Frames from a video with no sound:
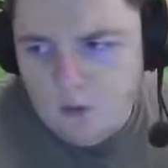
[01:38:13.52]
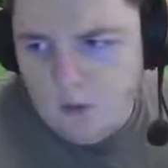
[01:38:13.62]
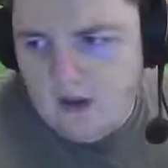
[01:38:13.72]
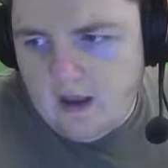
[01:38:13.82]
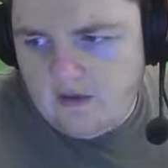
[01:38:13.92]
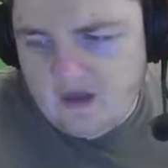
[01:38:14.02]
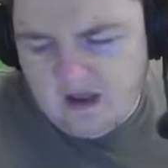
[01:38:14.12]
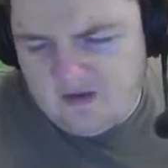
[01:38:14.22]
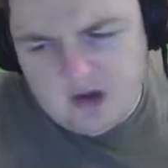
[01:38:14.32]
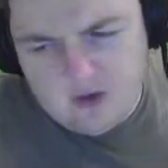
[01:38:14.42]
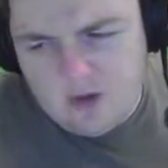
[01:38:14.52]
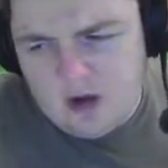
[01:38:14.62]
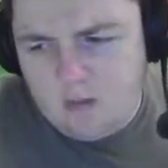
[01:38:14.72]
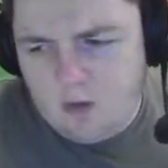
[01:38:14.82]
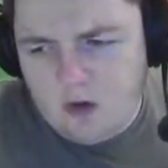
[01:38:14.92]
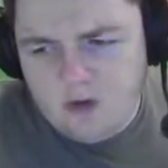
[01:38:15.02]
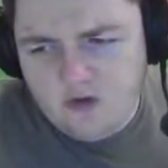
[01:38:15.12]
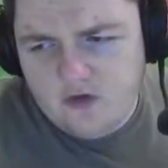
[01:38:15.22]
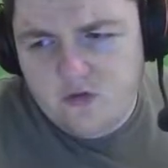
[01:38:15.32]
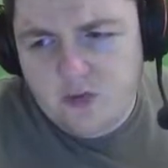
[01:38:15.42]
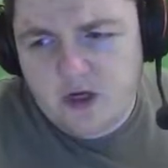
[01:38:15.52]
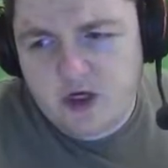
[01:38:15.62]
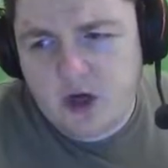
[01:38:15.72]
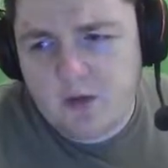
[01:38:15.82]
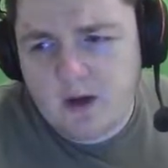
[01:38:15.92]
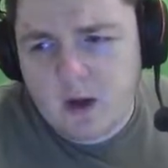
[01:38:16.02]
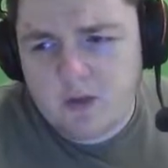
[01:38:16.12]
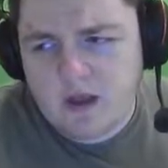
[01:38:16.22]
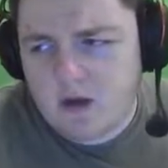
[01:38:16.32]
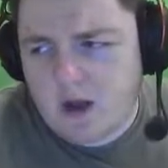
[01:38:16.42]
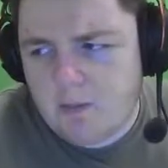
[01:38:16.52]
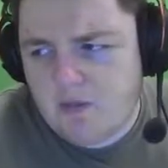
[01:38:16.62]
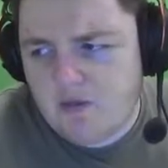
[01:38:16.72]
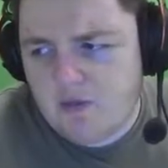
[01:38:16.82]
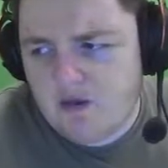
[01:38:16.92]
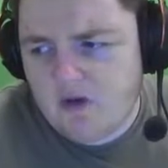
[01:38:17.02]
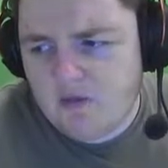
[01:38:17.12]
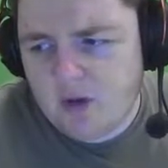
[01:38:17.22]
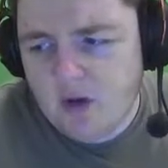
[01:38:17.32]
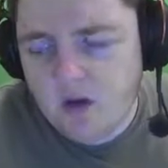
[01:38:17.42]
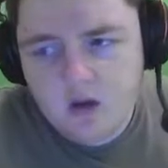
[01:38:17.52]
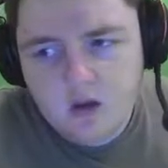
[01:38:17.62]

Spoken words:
Wait and see. That's an incredible goal. They're just re-showing it. All Black happy with himself, but